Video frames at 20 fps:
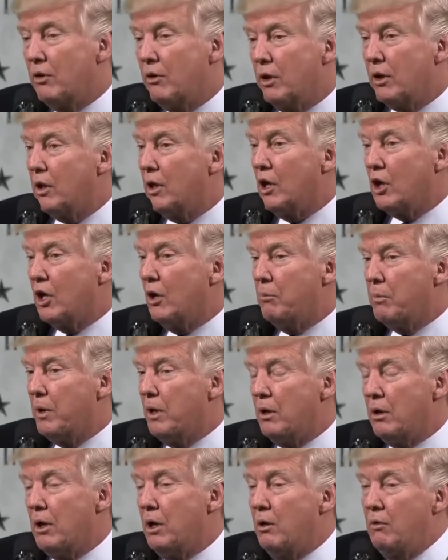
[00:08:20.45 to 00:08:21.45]
There can
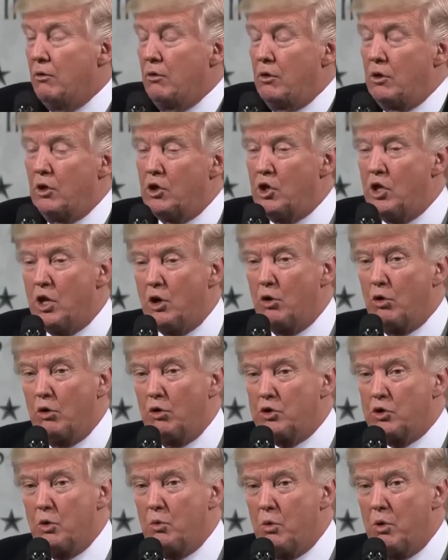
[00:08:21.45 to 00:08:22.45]
be, and the
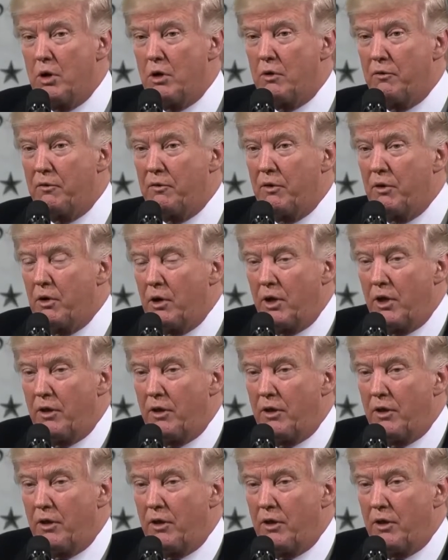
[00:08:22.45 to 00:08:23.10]
generals are wonderful